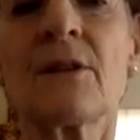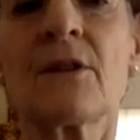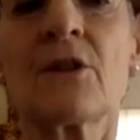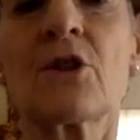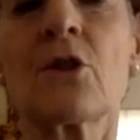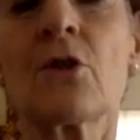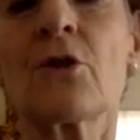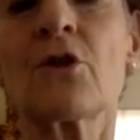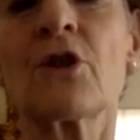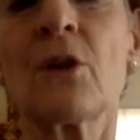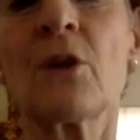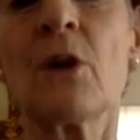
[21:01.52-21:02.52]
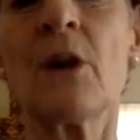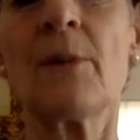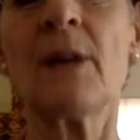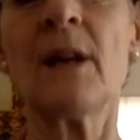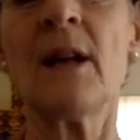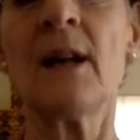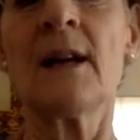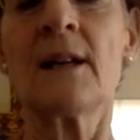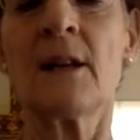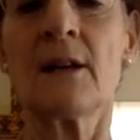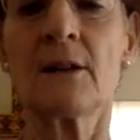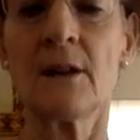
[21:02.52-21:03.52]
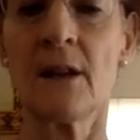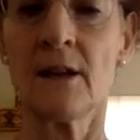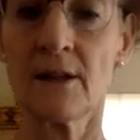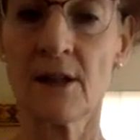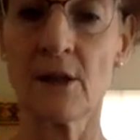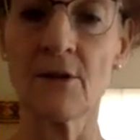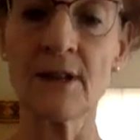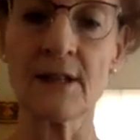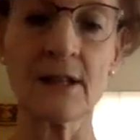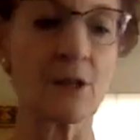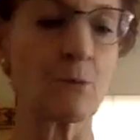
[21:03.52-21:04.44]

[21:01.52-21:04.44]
The shoulders go up. So this is